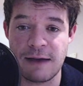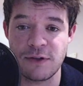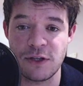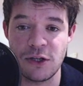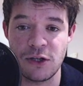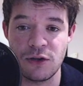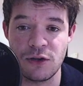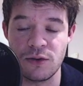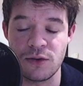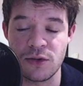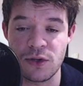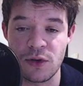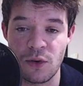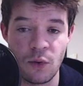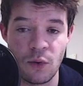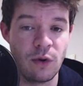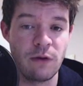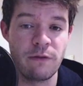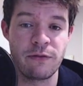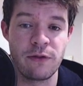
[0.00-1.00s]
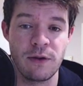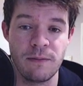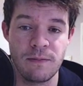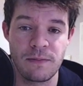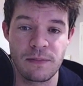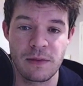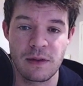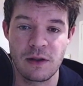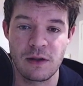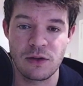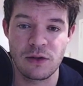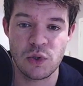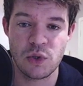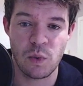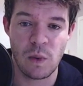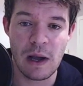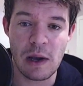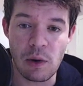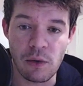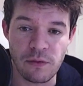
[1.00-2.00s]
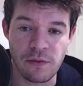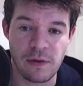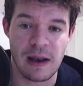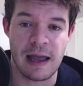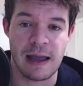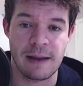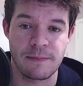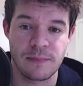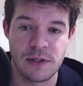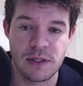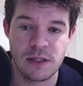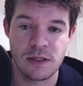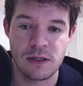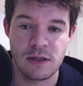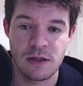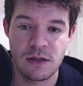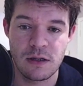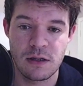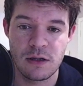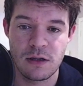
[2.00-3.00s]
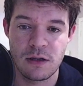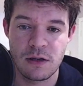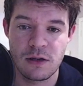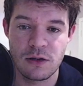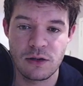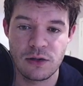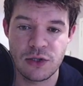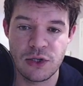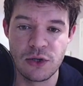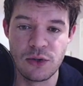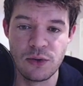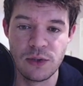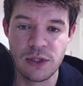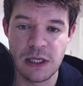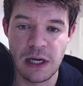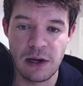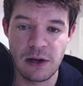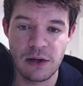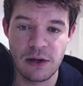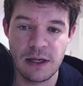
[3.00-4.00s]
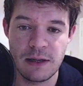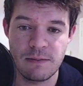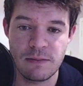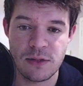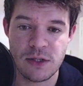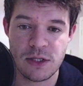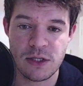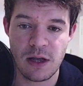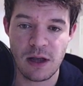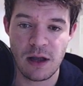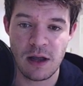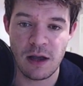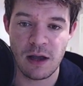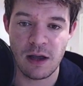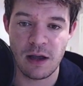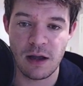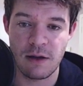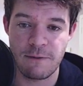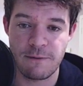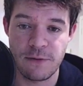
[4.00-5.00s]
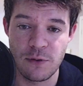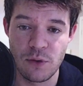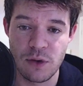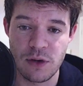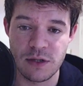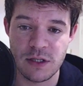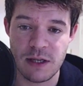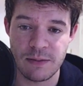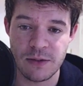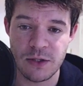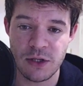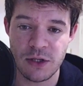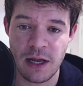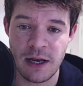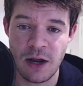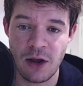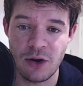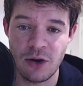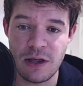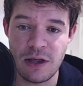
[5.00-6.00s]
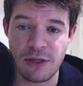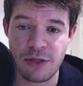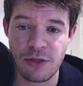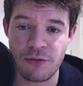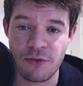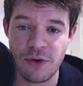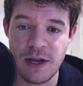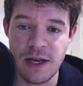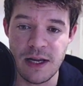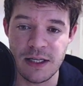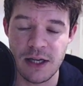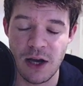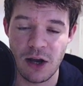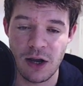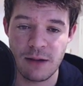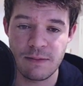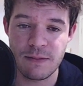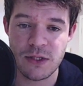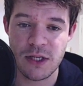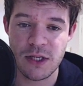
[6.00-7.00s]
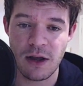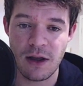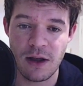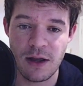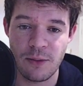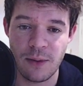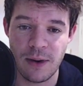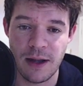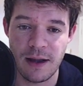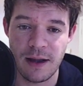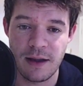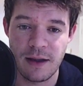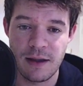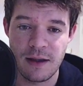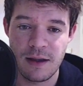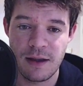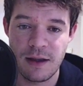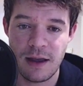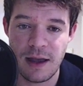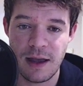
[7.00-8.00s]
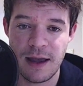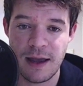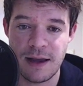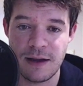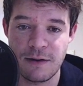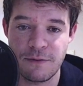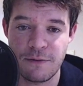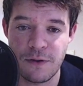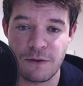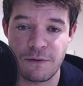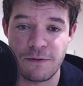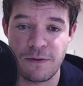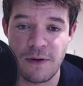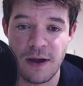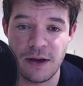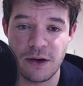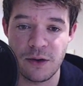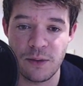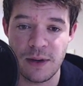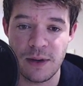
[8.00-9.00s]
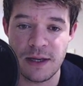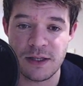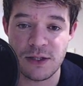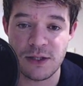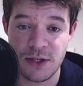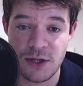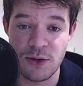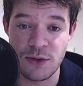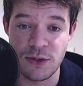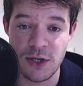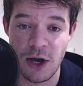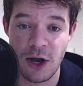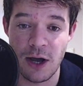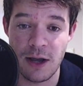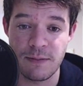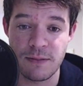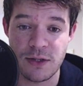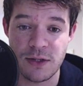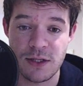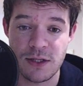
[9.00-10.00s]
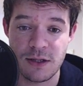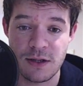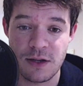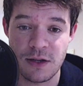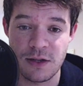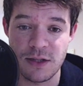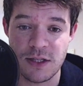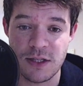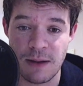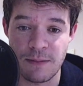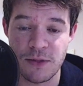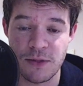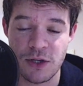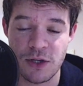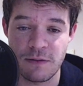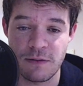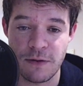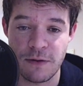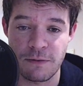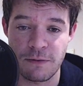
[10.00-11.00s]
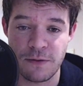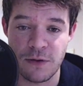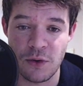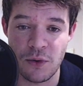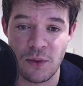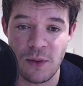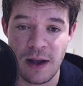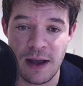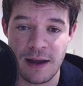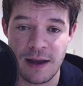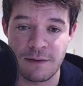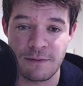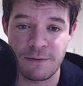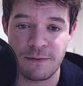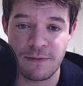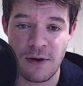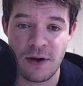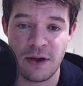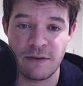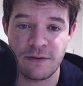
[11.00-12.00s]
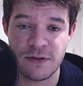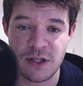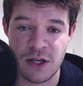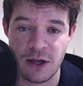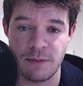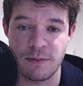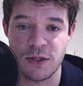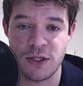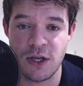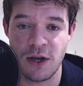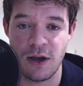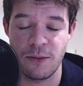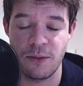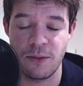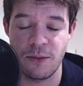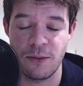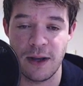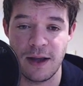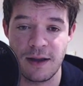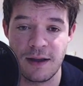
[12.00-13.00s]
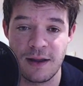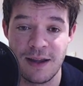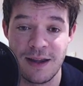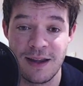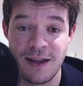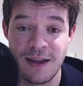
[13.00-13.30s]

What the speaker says: have to use all of them. 12 laps. 2 times fuel consumption and only 3 times tyre wear. And for the final, it's 2 times consumption for the fuel and 5 times tyre wear.